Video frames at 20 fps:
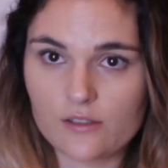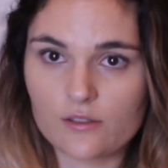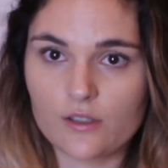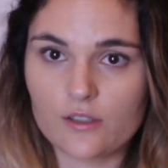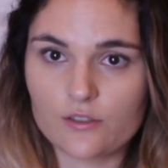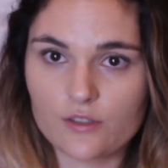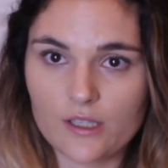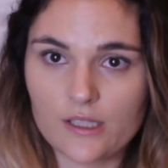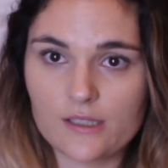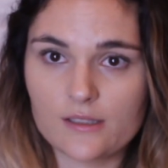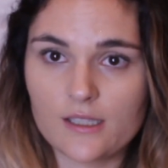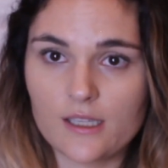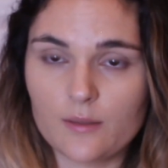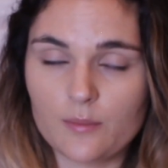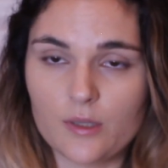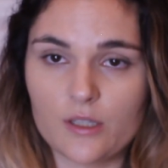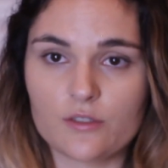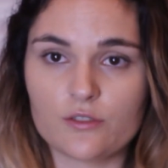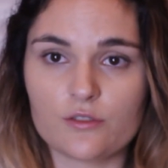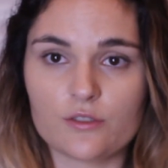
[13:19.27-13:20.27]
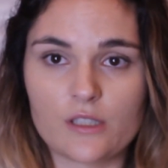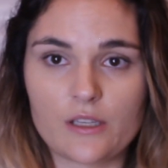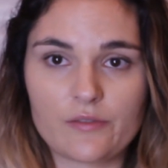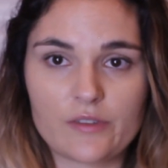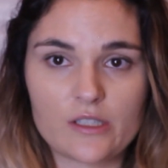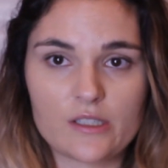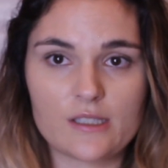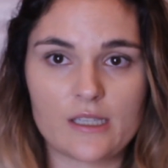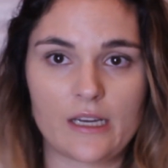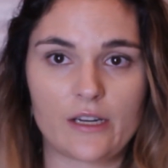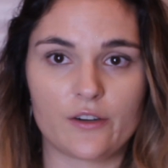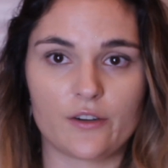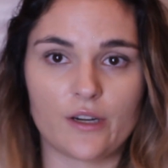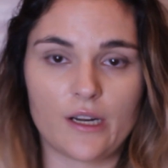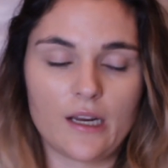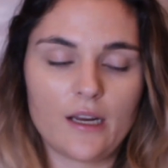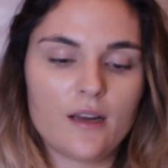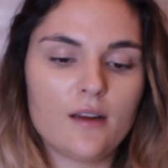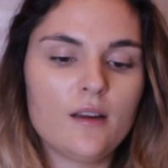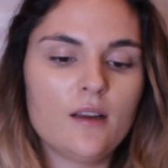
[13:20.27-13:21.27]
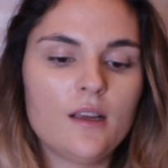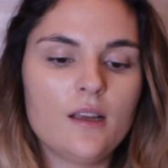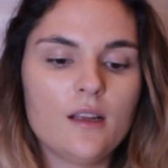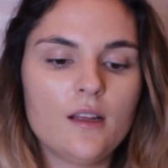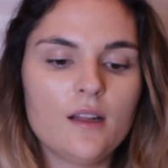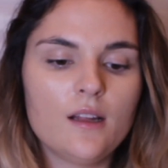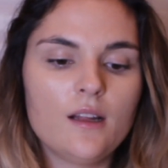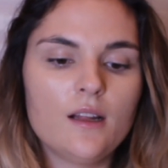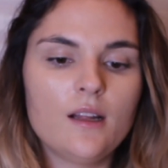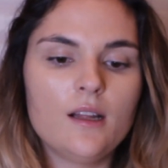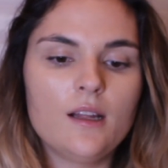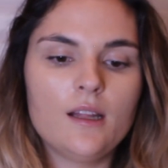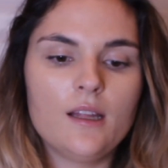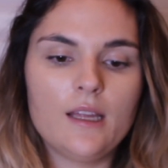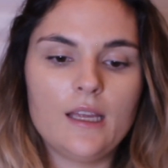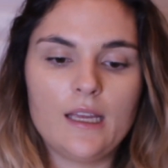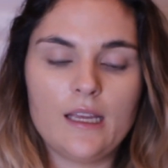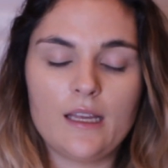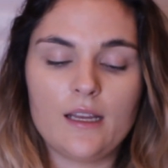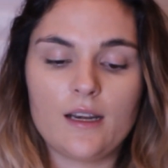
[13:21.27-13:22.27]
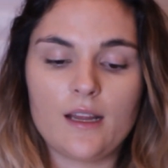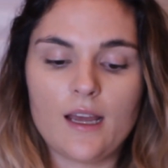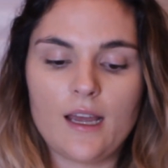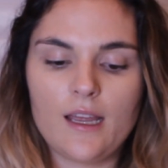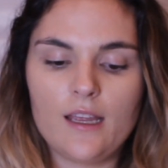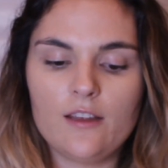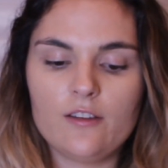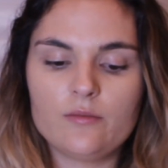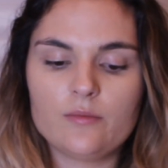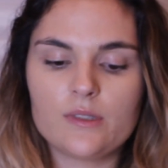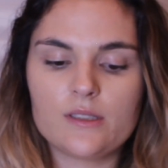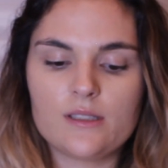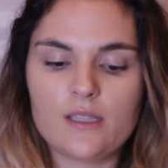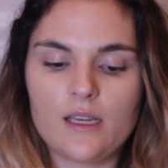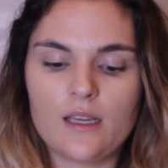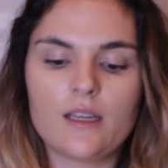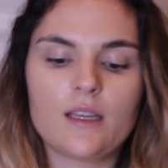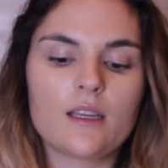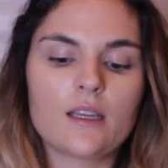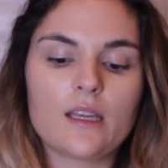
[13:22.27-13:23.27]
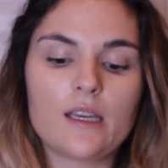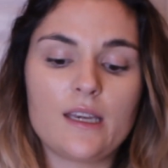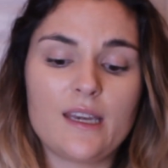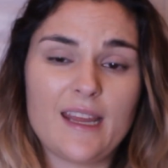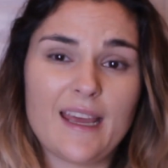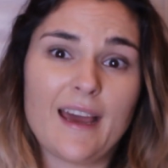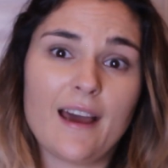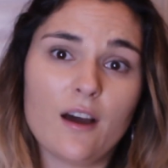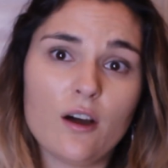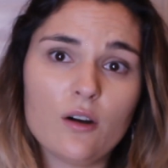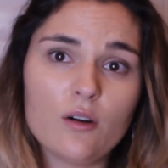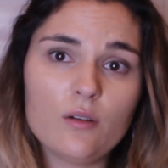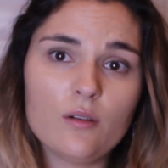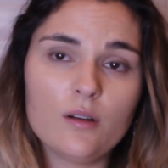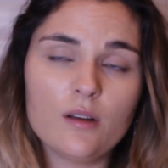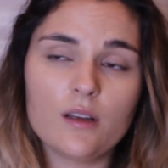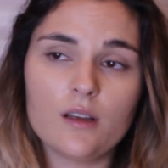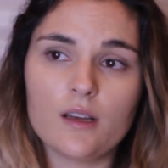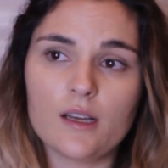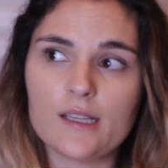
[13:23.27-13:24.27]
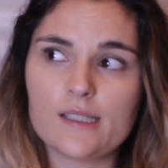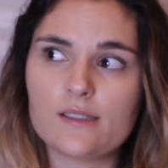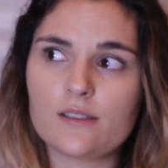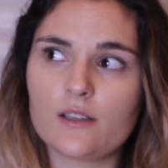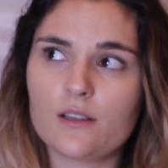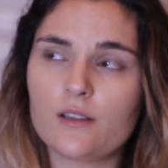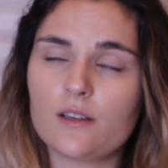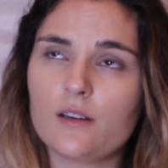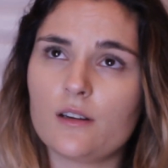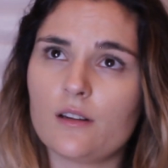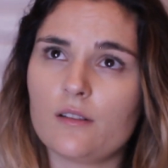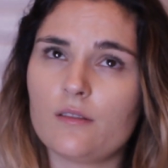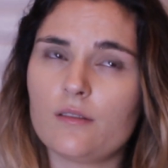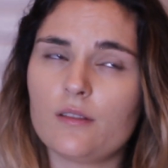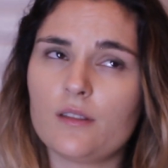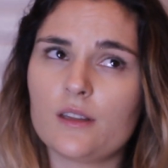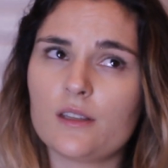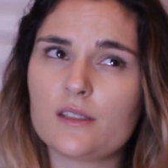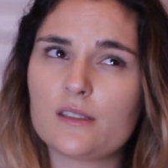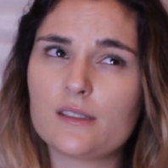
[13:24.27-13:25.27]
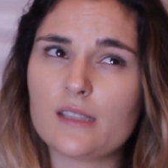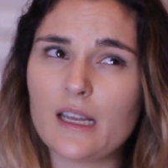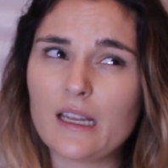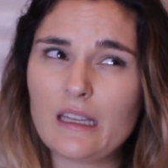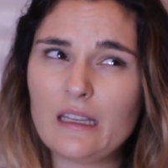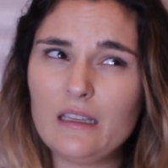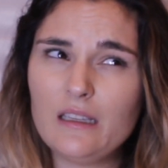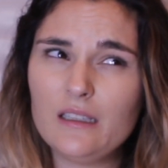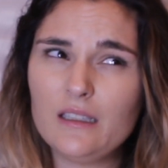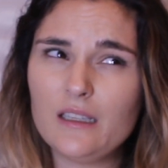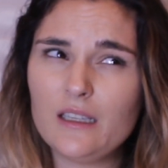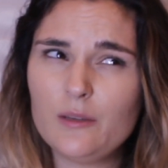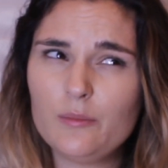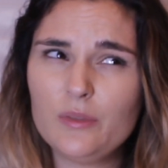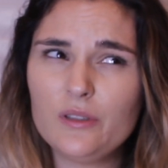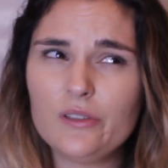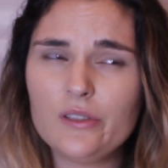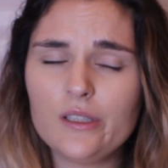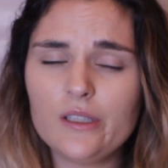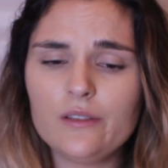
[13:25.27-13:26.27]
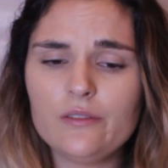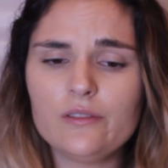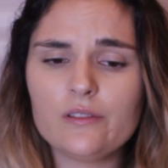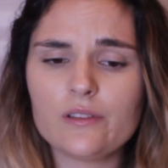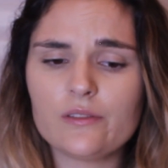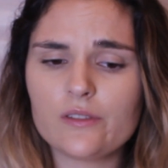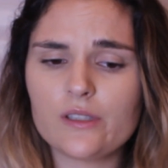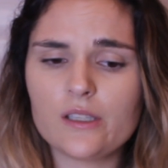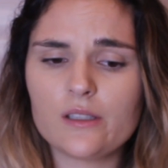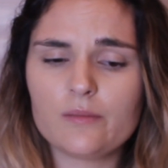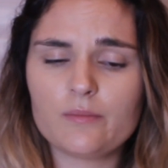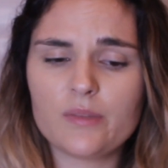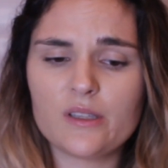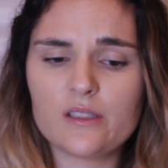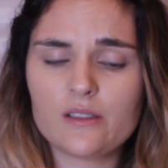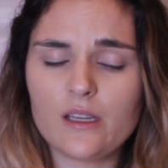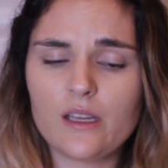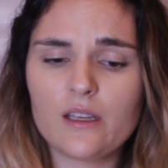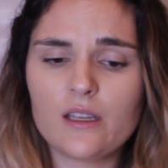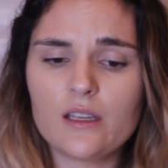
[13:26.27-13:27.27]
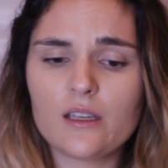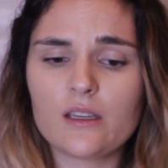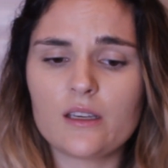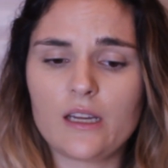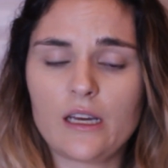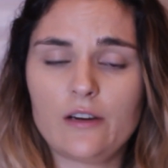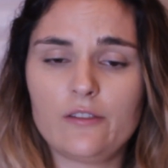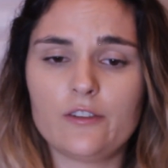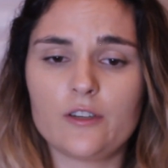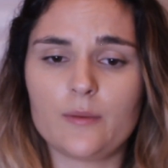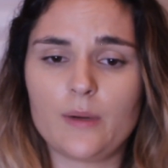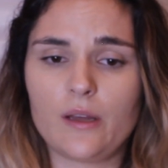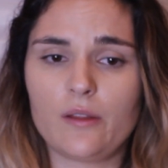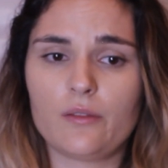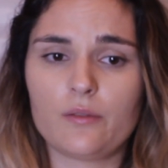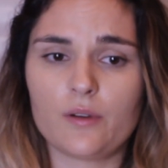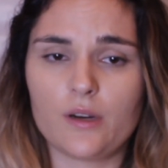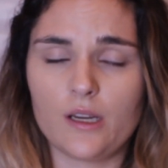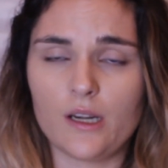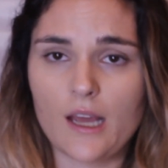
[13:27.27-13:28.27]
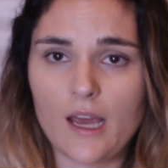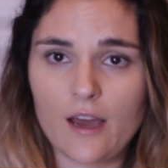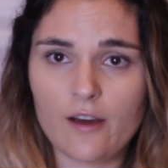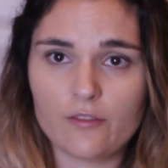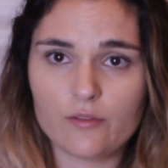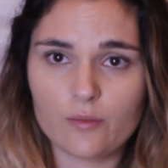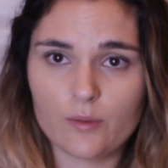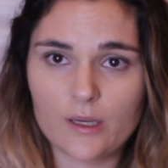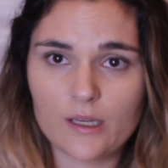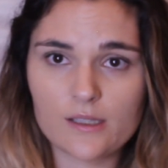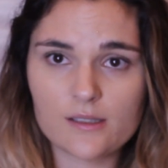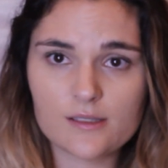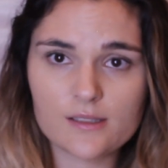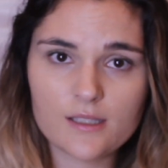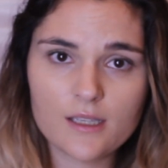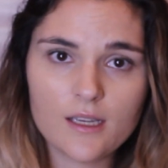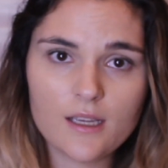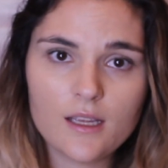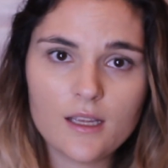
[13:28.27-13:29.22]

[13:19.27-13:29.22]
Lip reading: so I try to take pictures every Saturday. And I have been taking it now. I started on the 2nd, I believe. I've been taking it now for about 3.5 weeks.